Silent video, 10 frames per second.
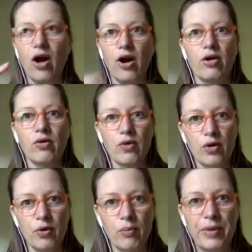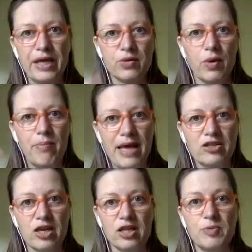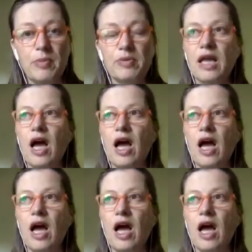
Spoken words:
our group because we're mentioned, because people say,